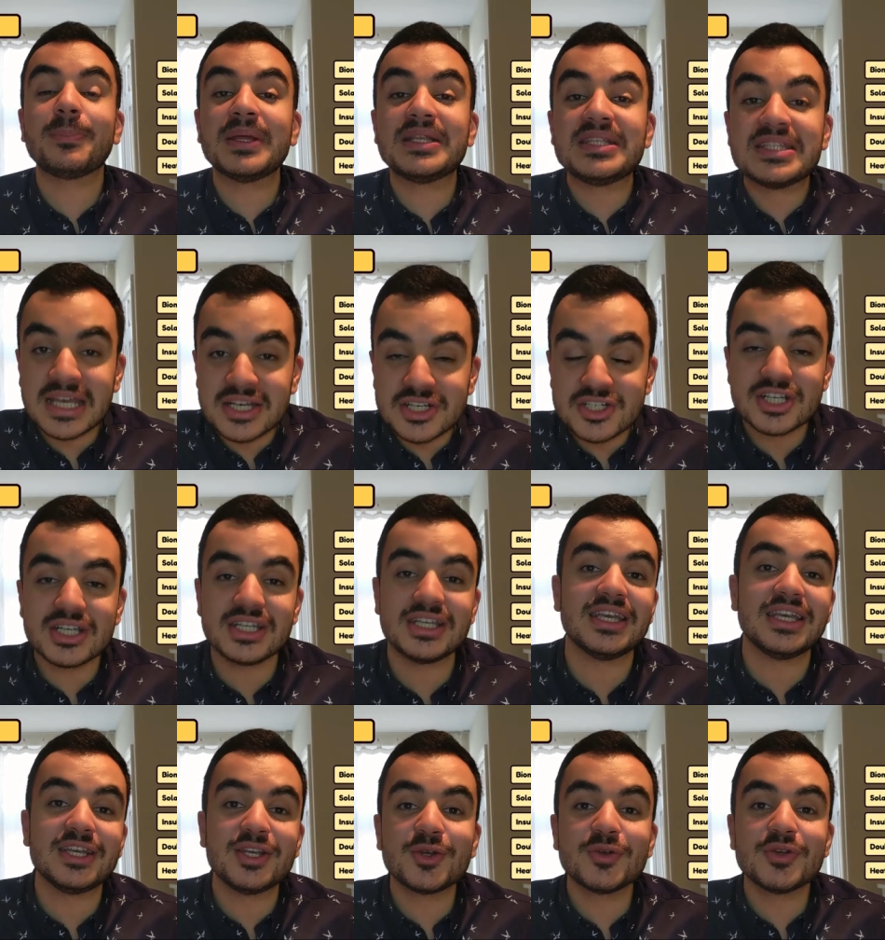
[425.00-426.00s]

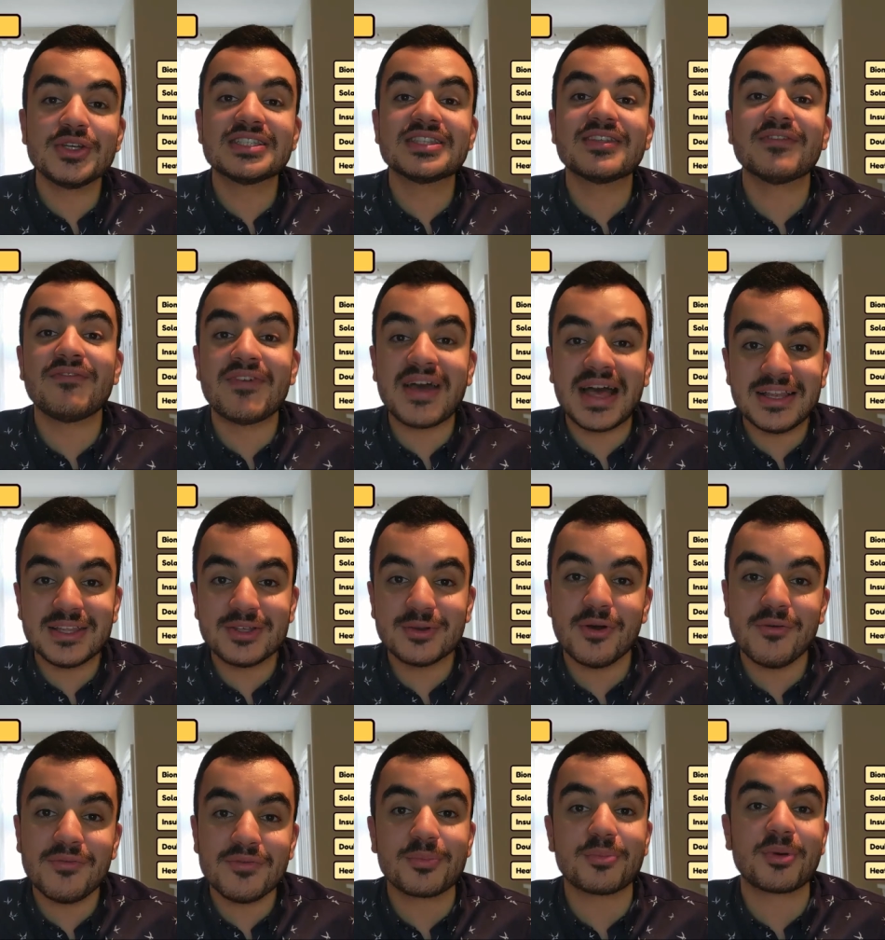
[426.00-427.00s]
potentially increase the value
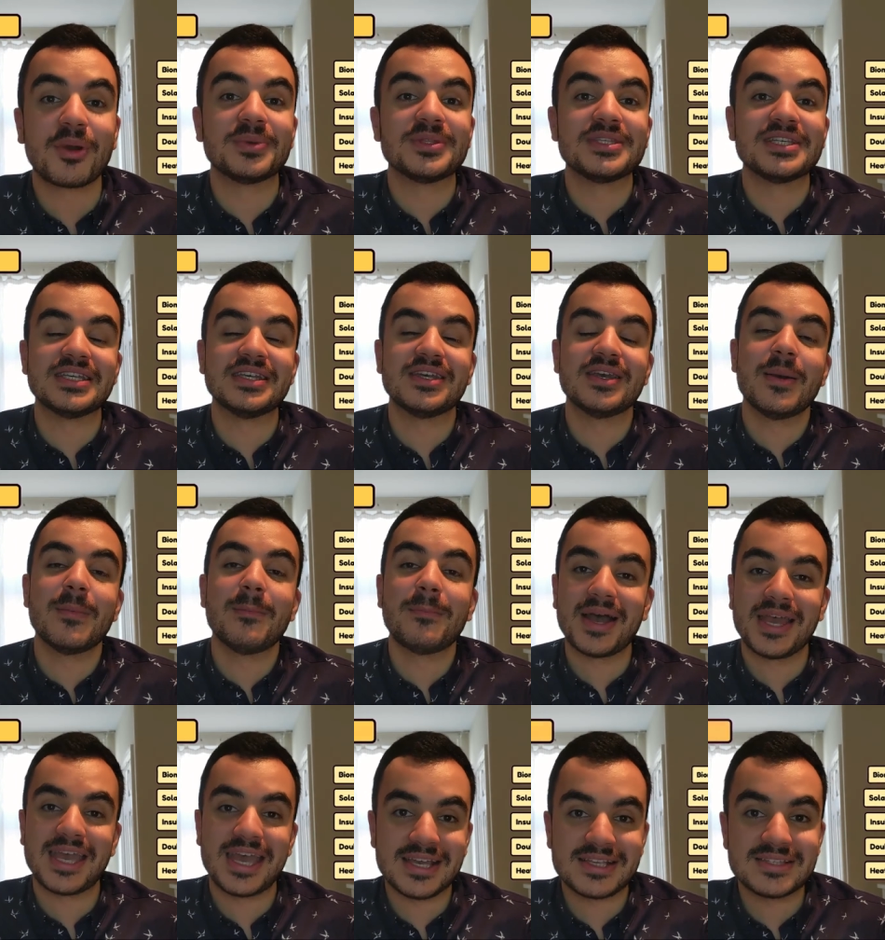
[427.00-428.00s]
of the property
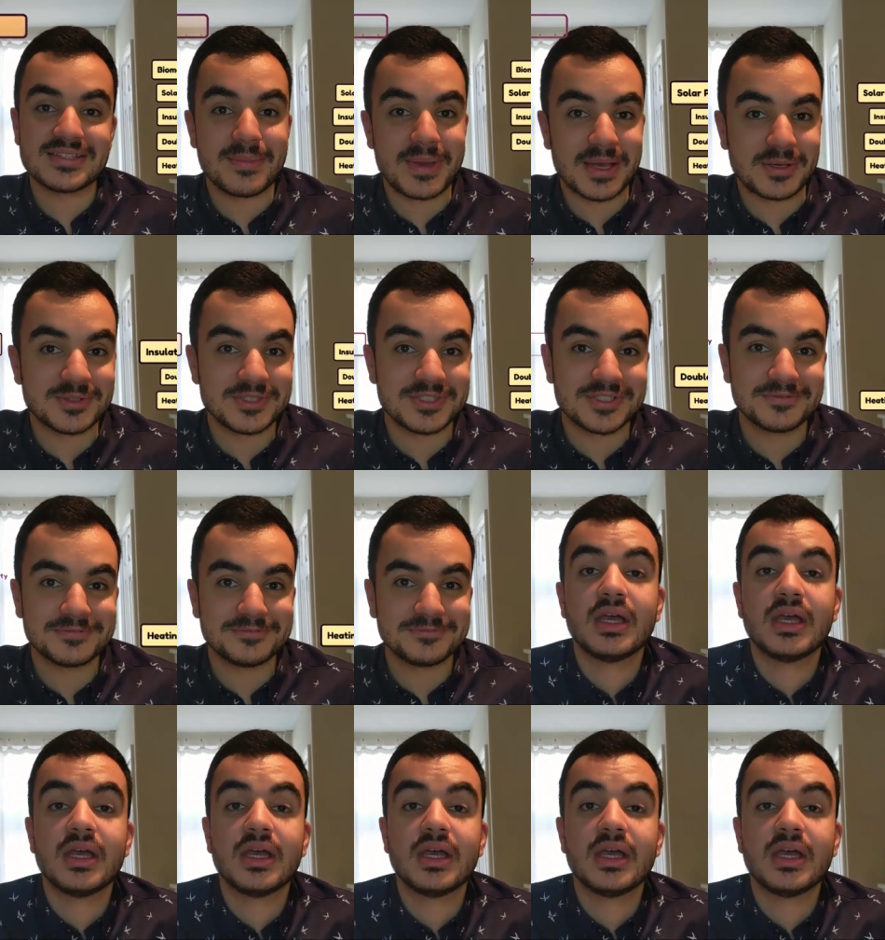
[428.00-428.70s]
by X amount.